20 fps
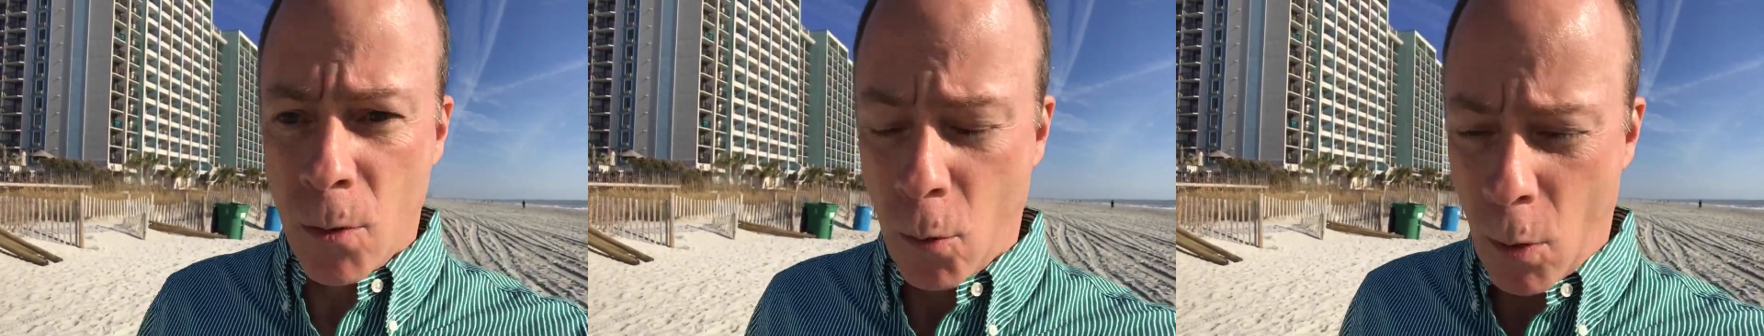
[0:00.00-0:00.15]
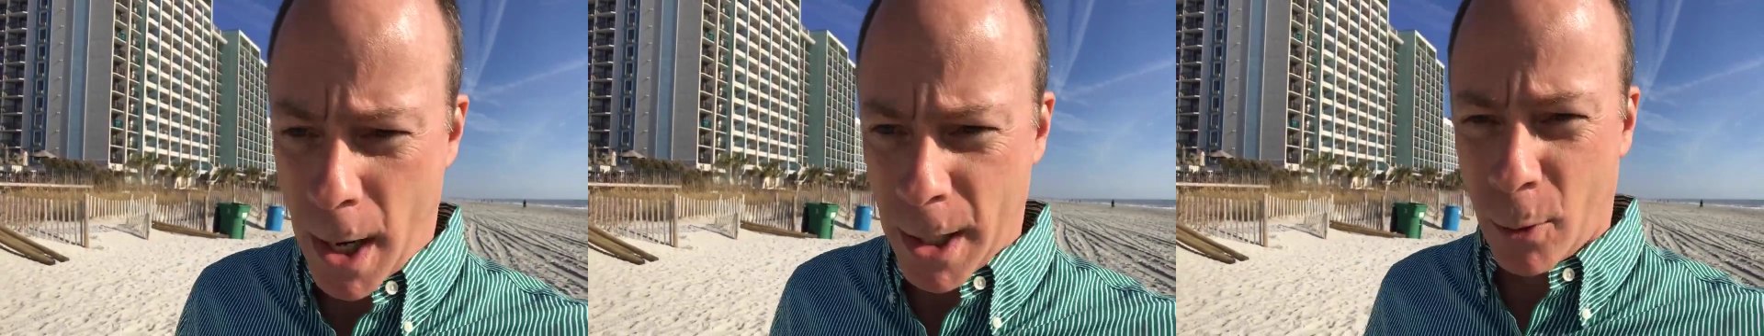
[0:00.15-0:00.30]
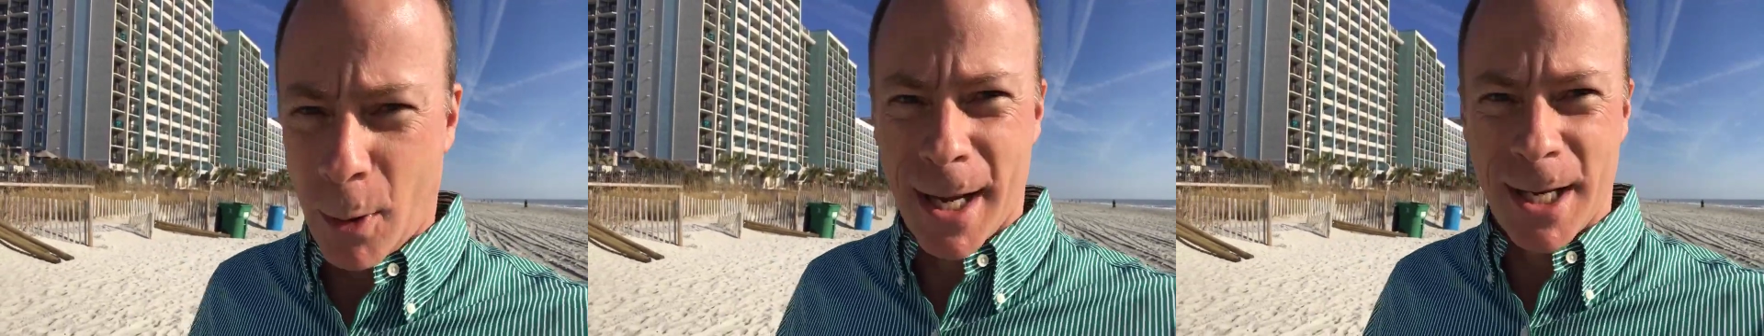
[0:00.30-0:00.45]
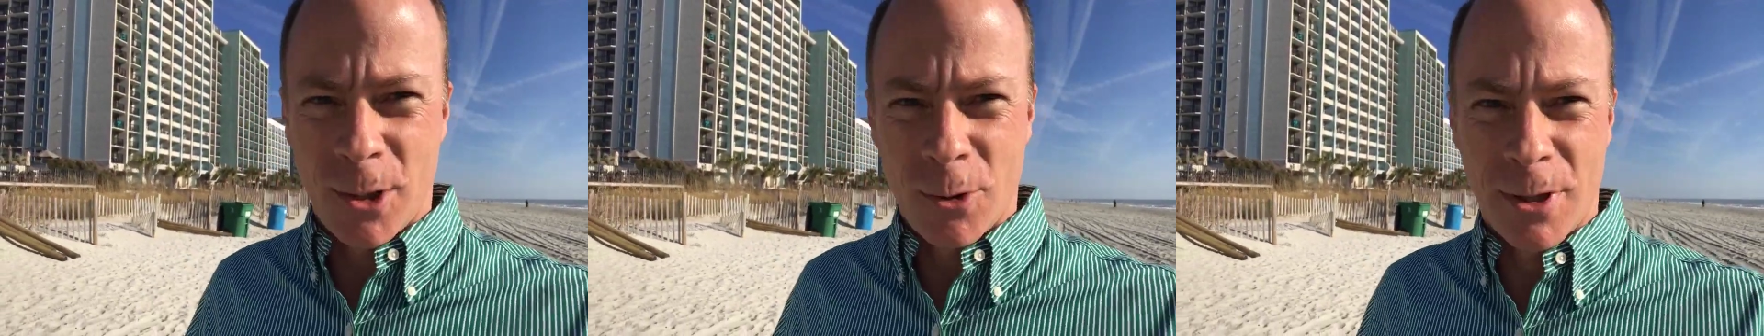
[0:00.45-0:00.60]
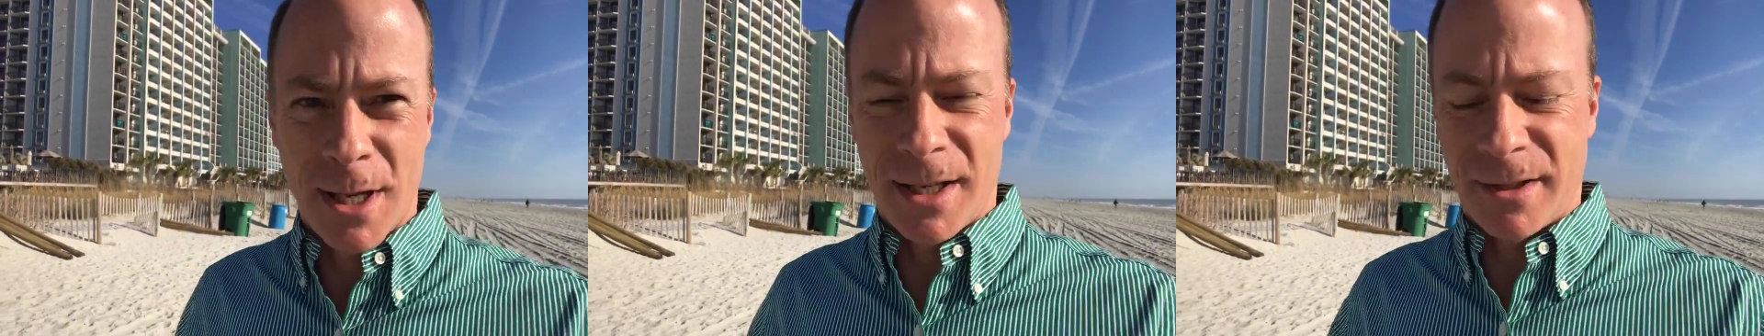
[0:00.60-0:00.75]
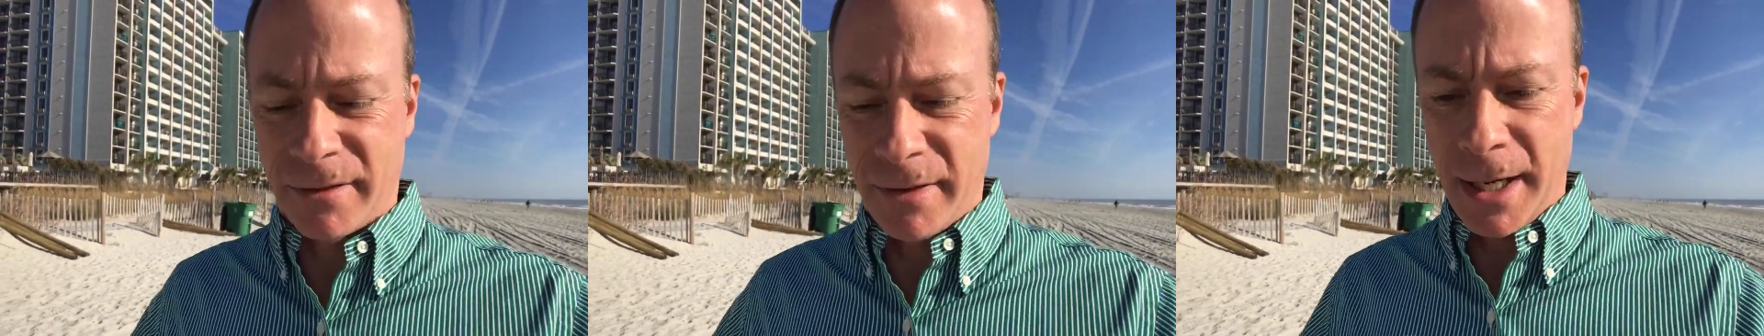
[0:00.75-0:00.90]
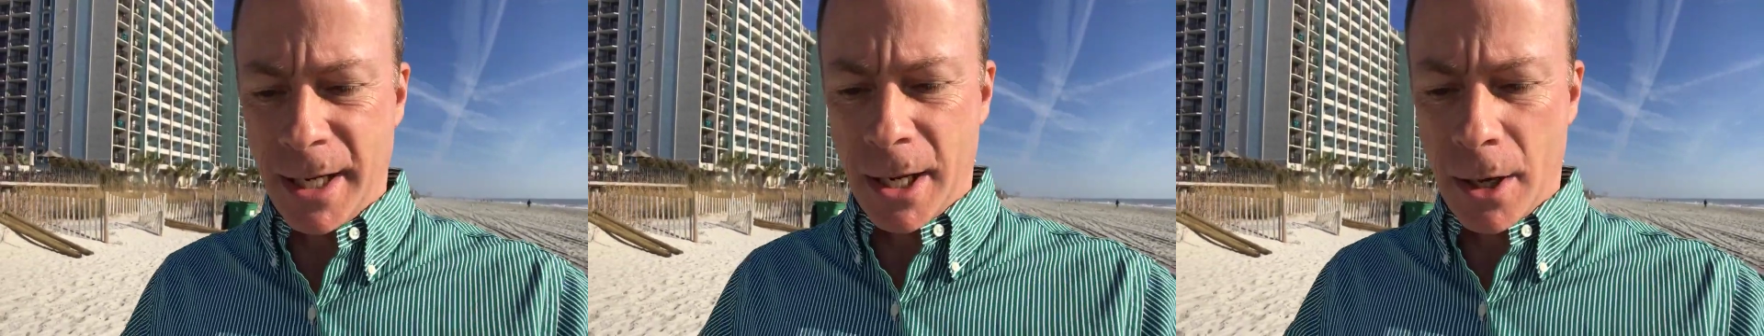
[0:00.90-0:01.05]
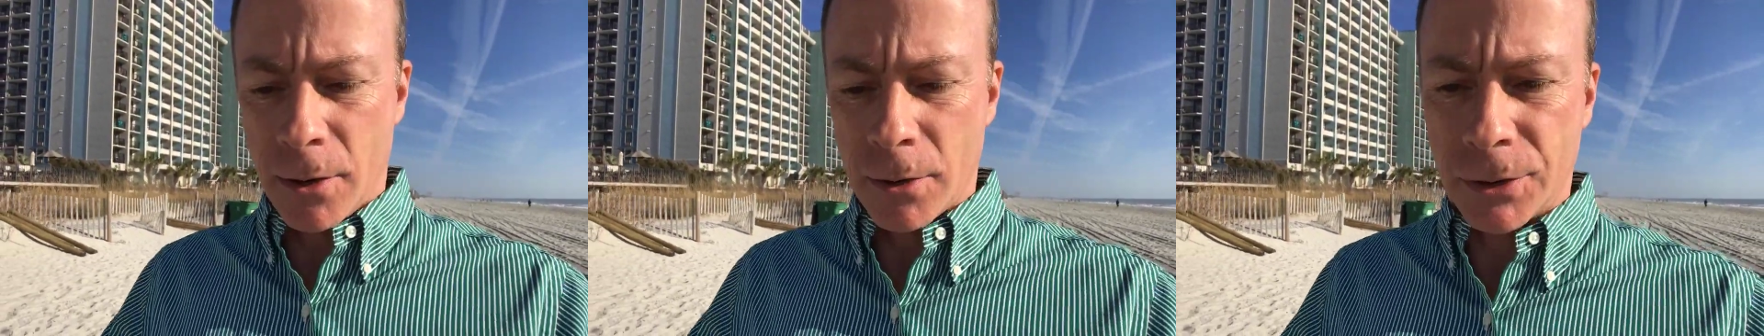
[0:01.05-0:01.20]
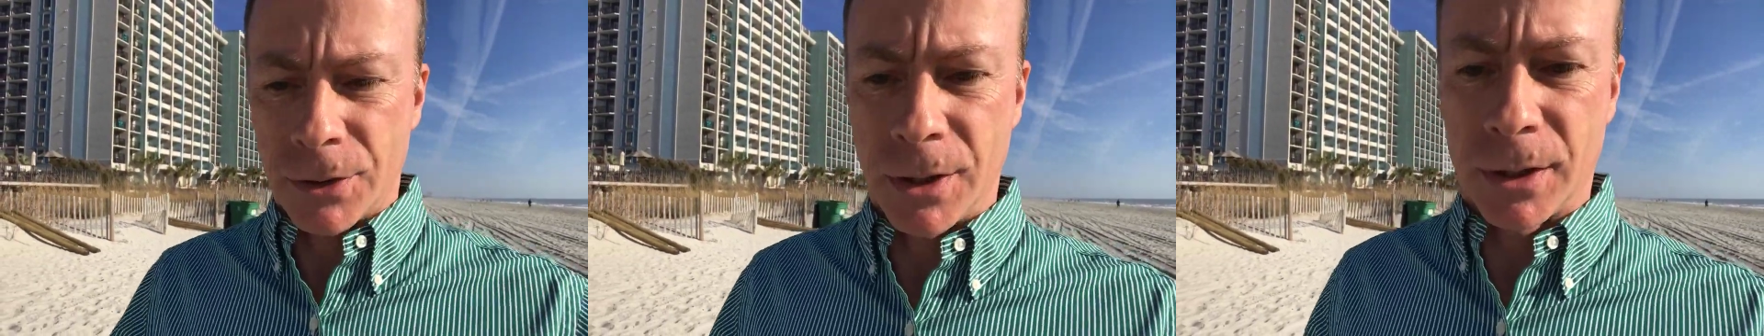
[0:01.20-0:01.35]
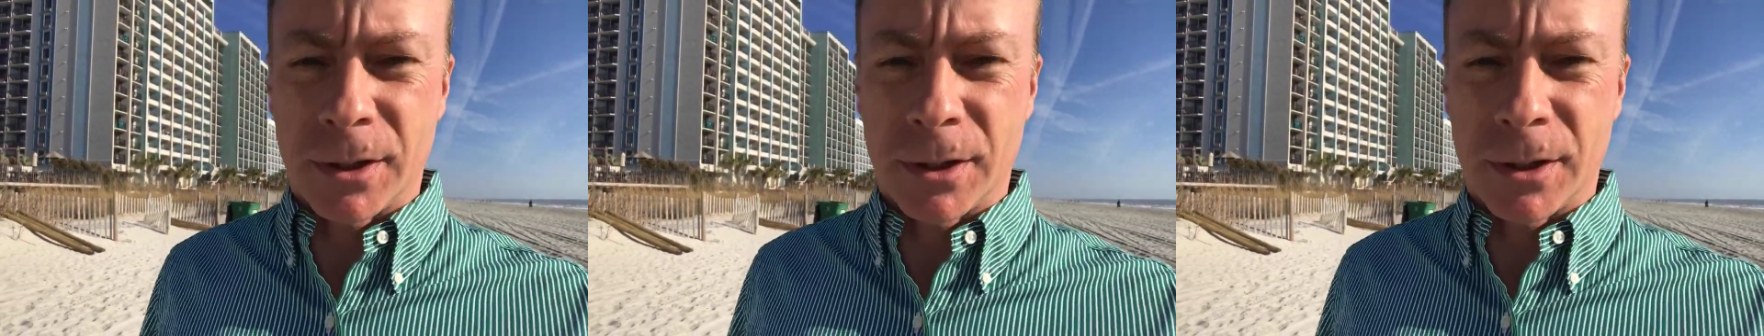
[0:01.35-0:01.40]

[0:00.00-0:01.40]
why do I do these videos?